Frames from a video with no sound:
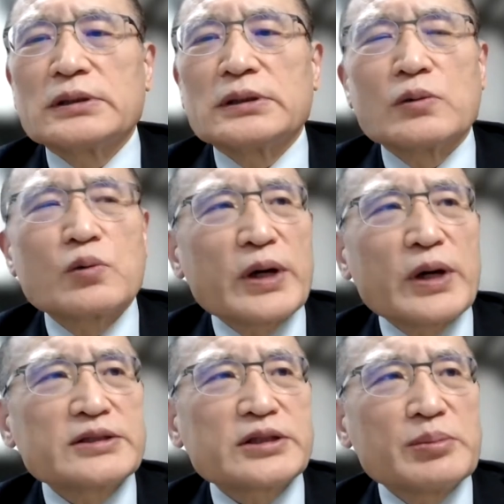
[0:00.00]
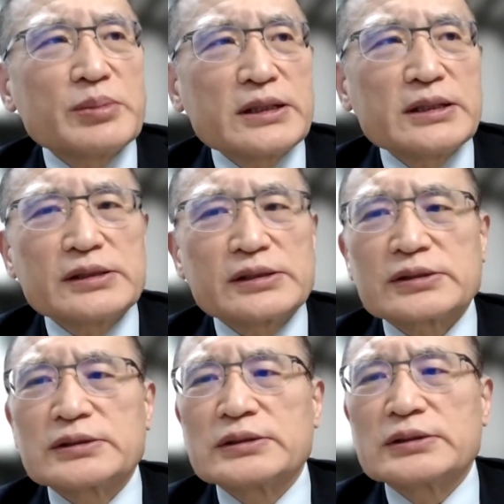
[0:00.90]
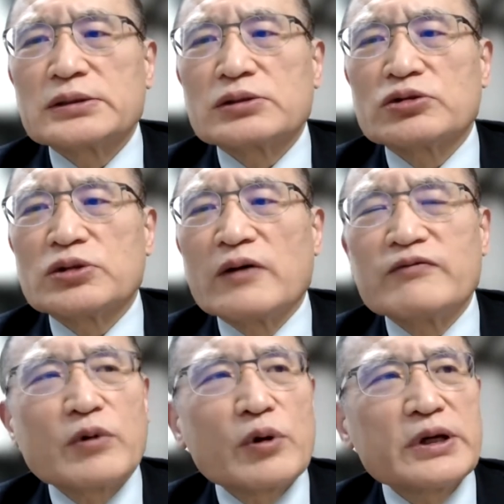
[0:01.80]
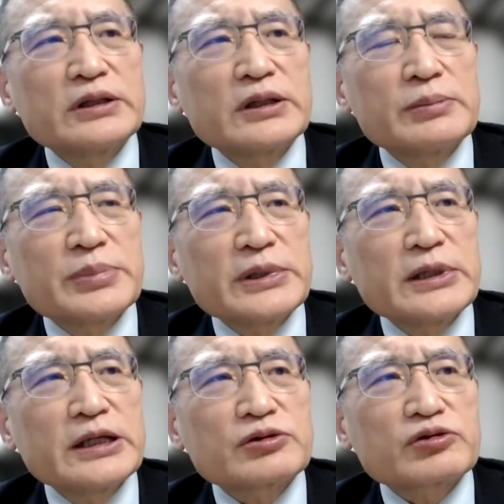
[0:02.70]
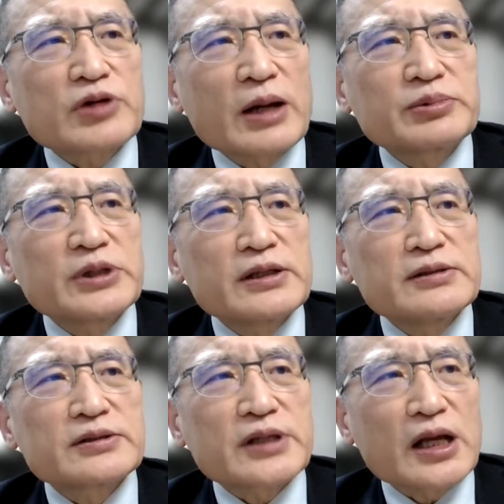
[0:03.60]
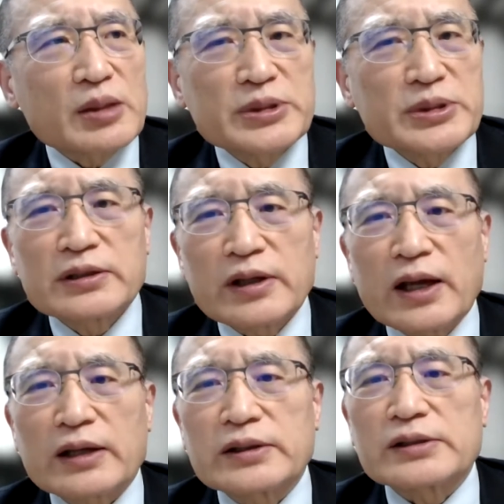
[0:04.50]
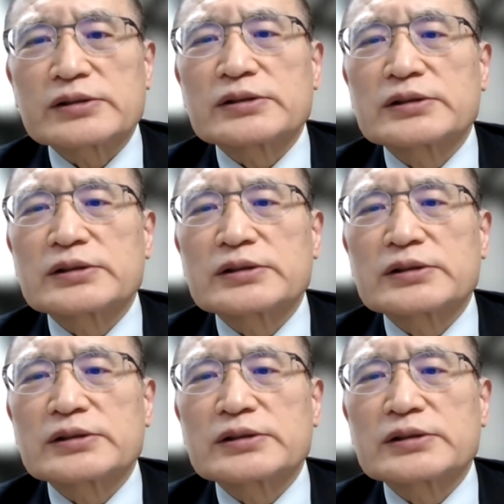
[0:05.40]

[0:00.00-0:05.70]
ways and means to avoid being trapped in salami tactics.